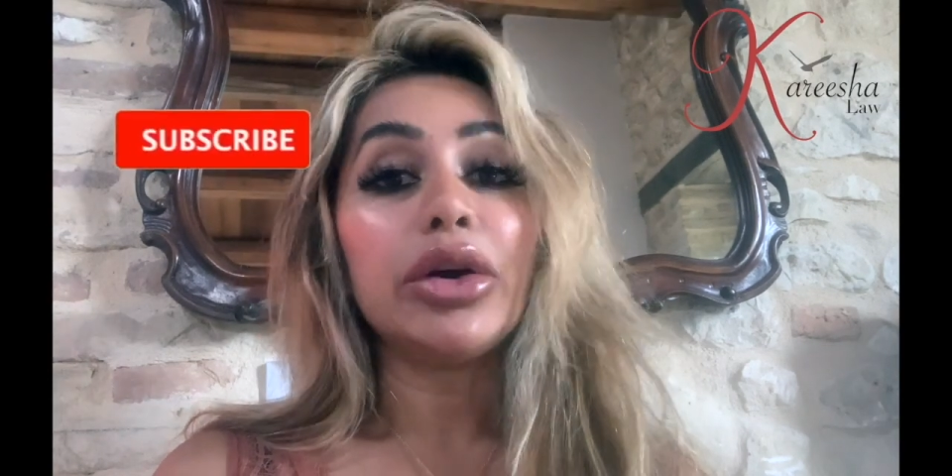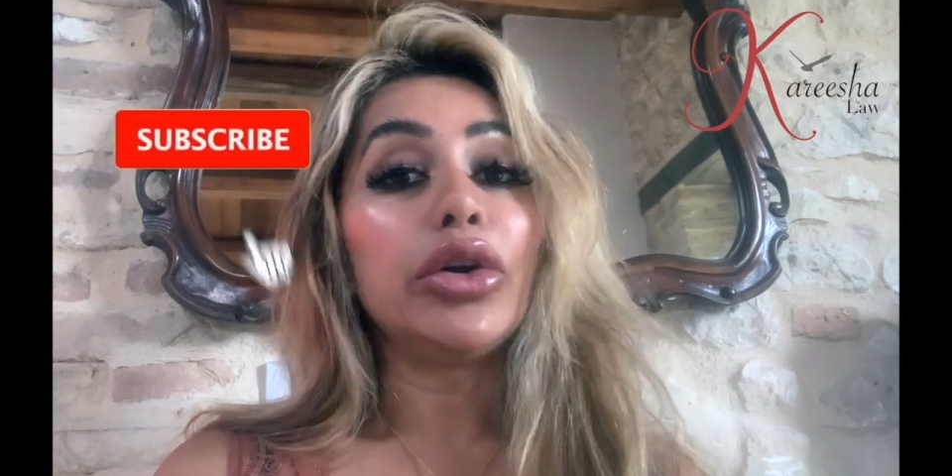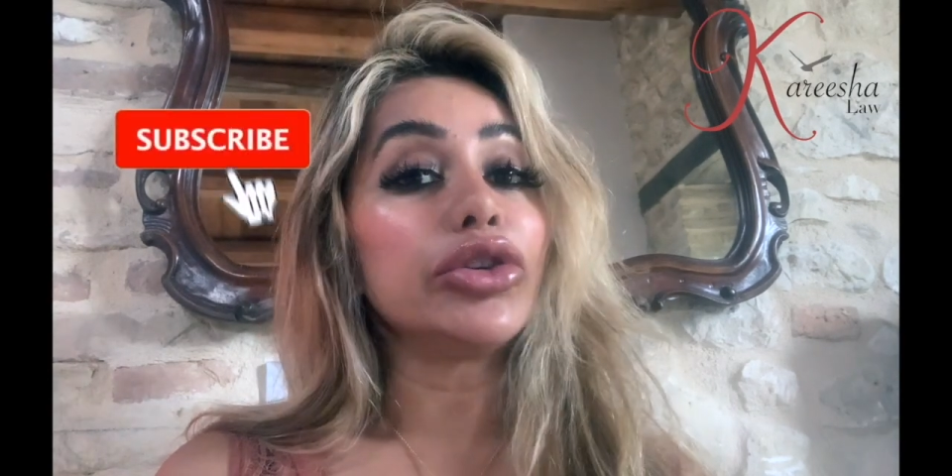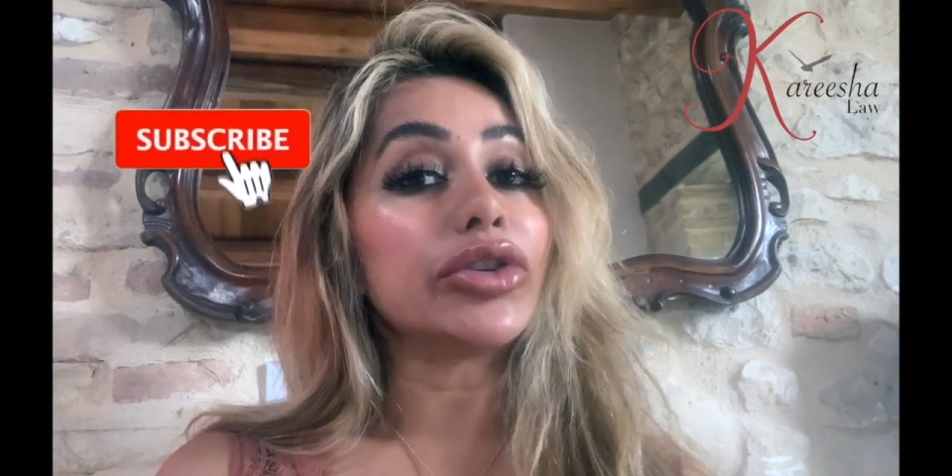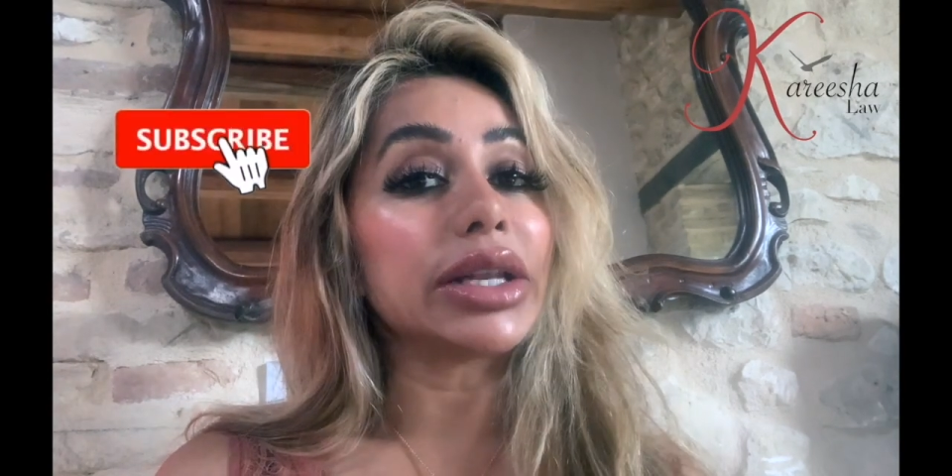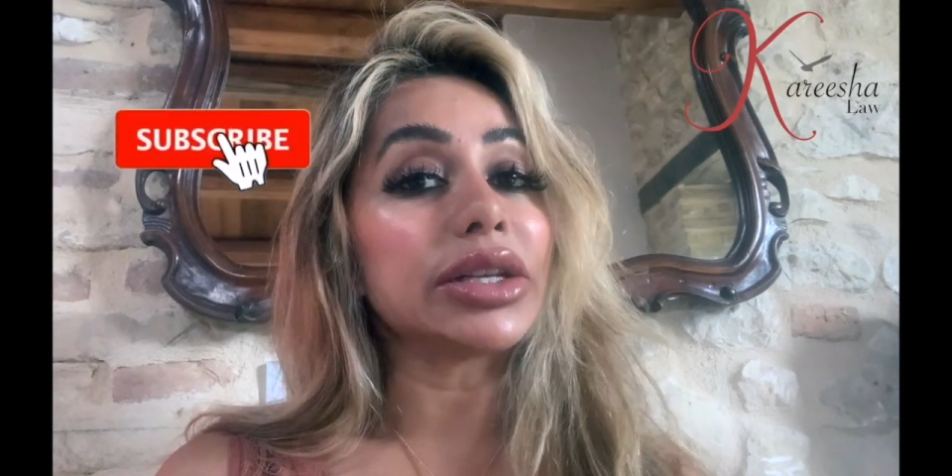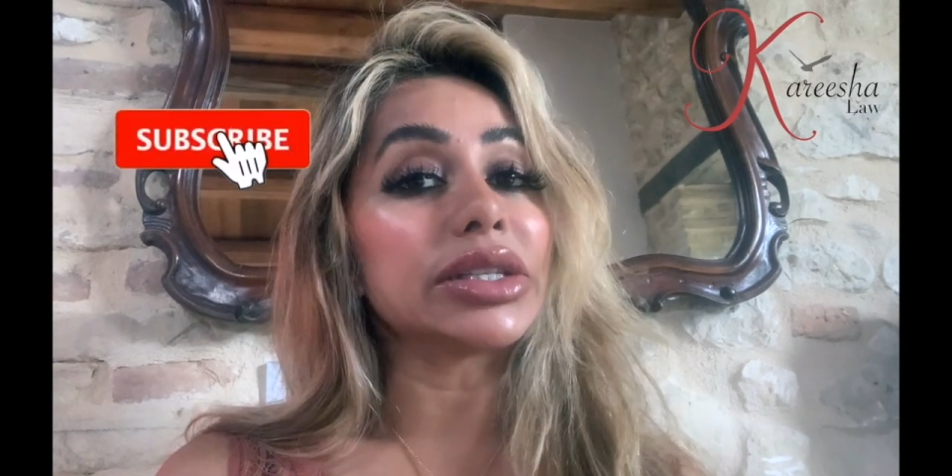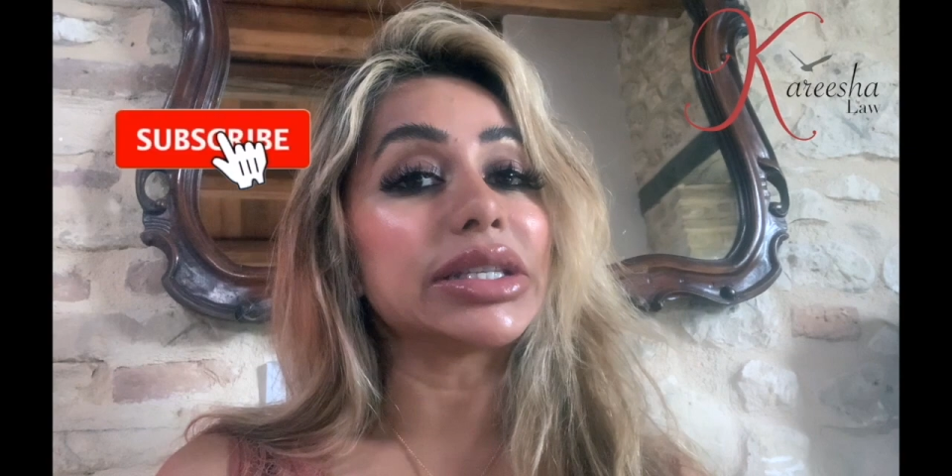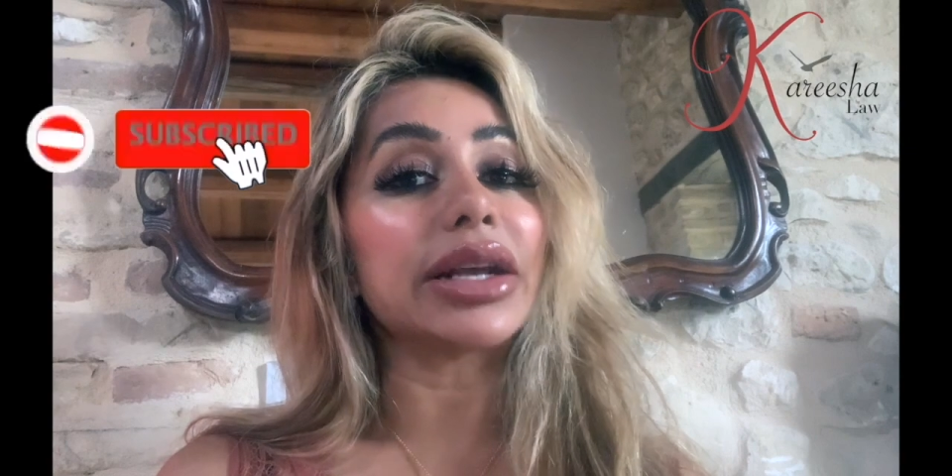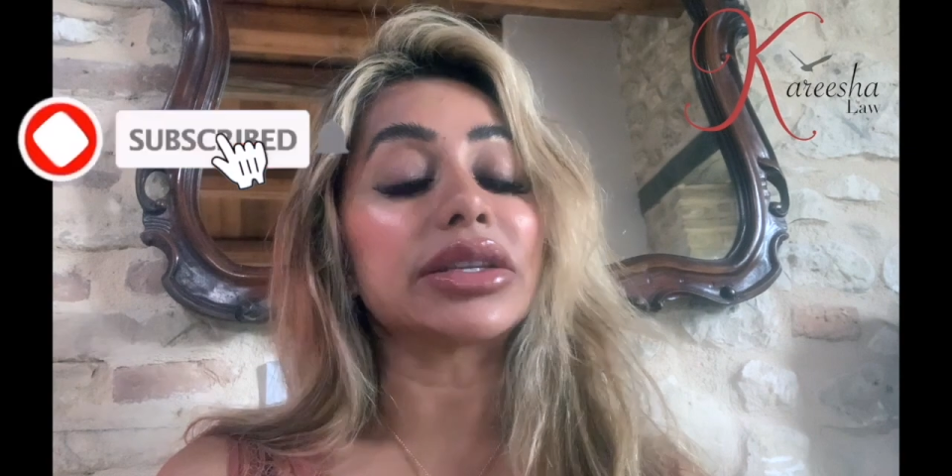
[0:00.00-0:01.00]
or you can
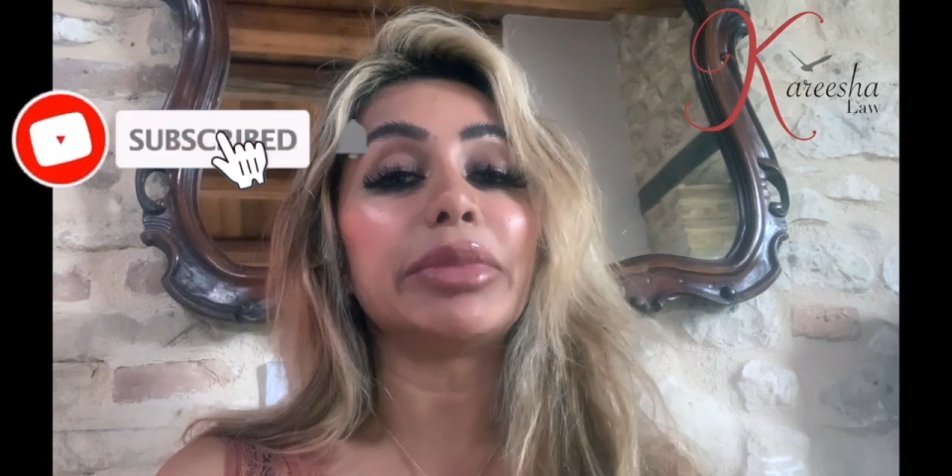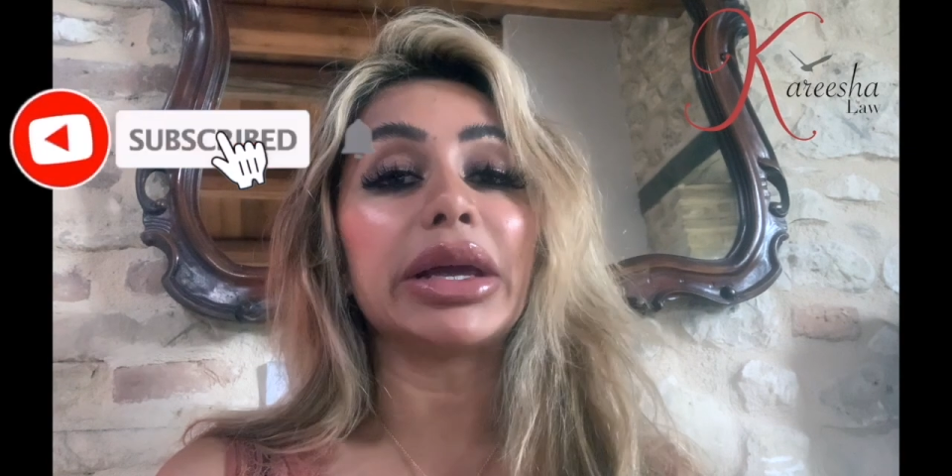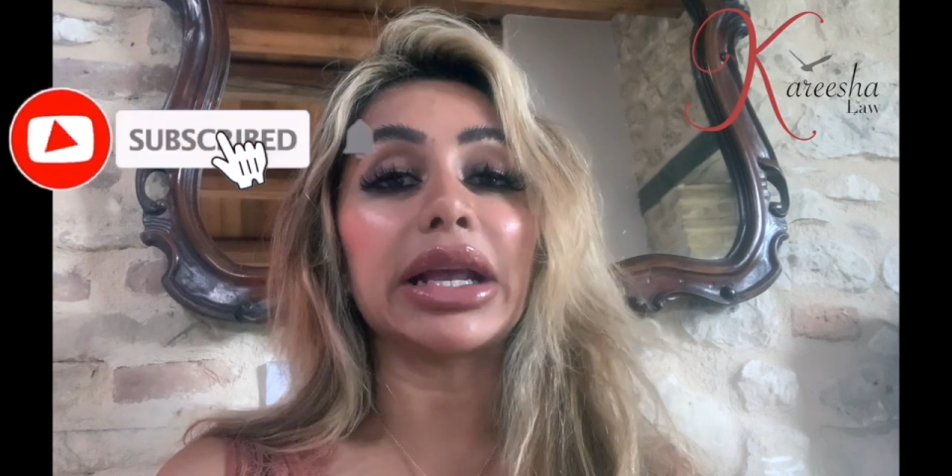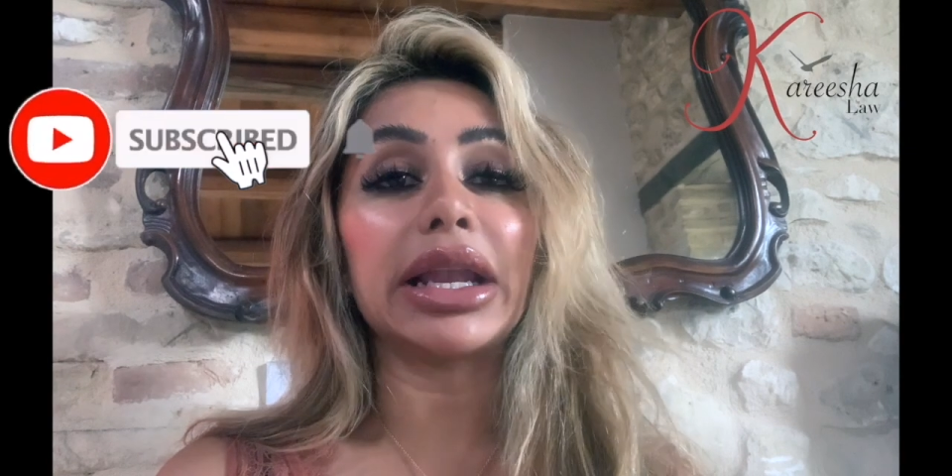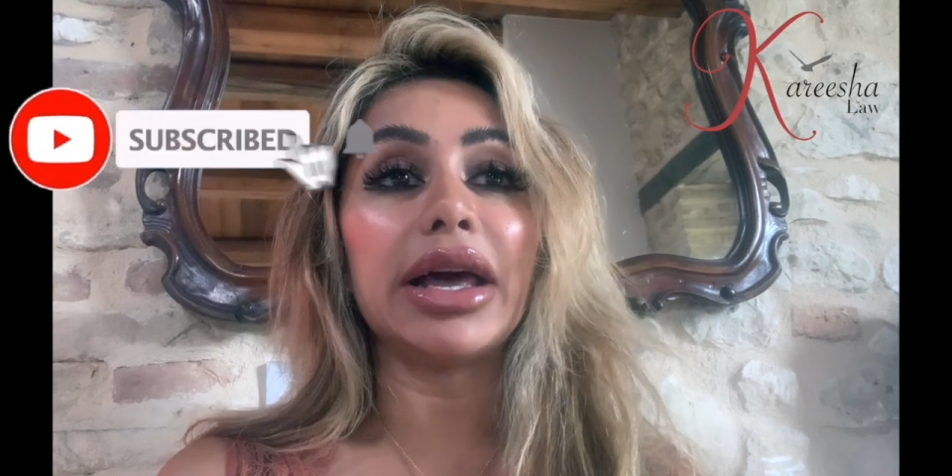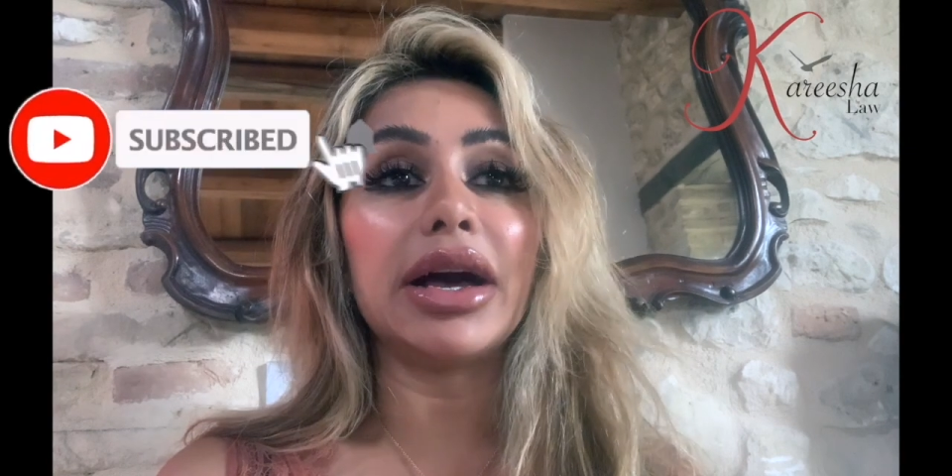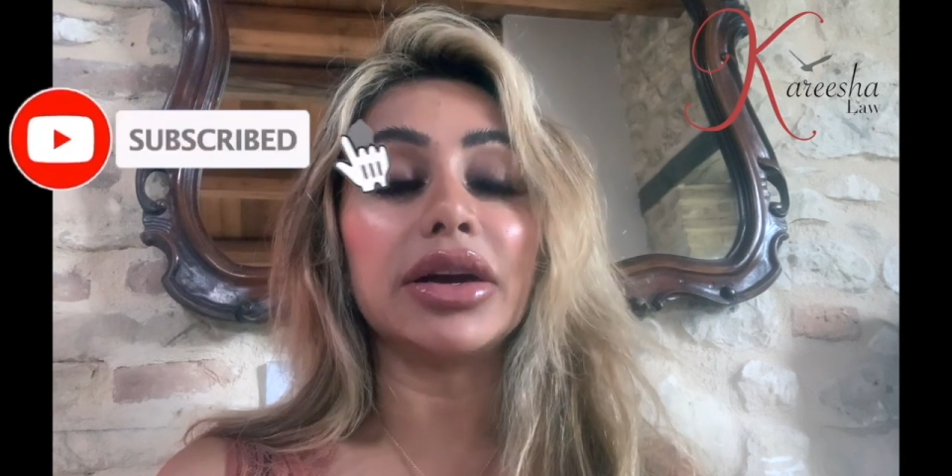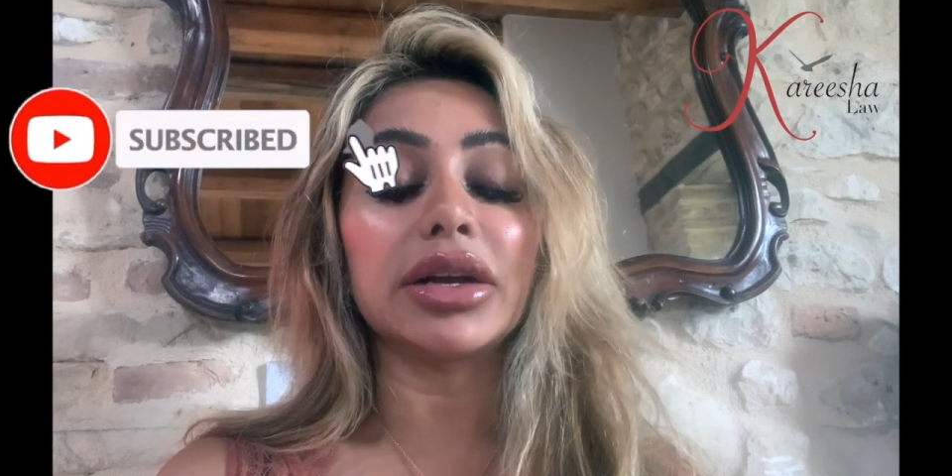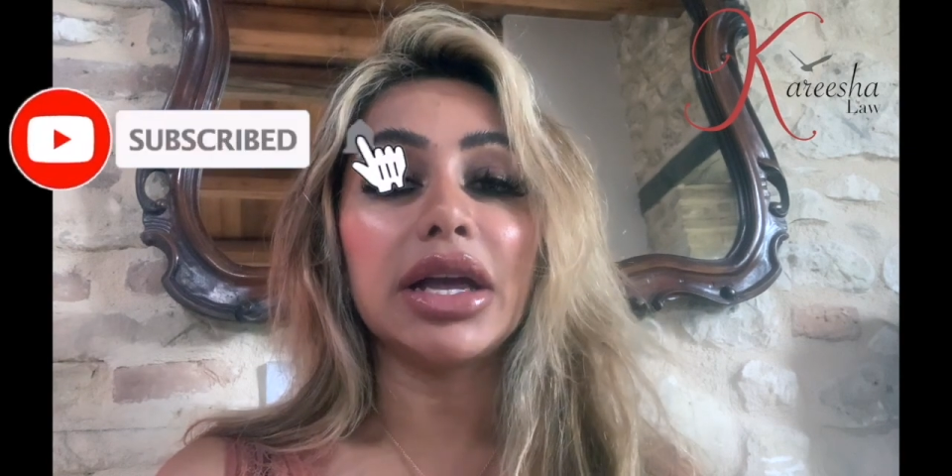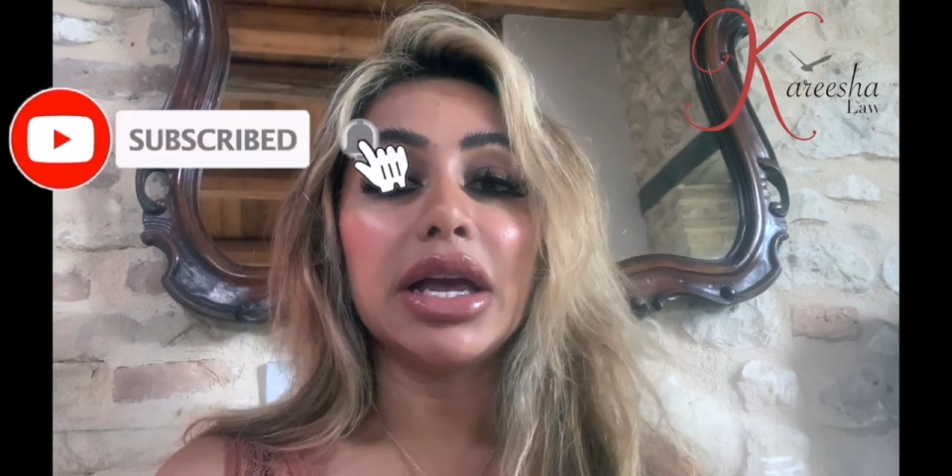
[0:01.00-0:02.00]
contact my
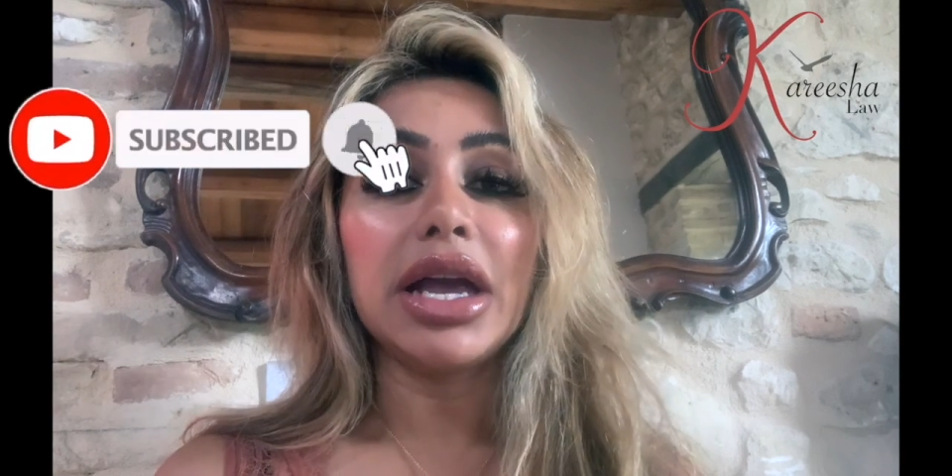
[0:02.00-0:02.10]
clerk.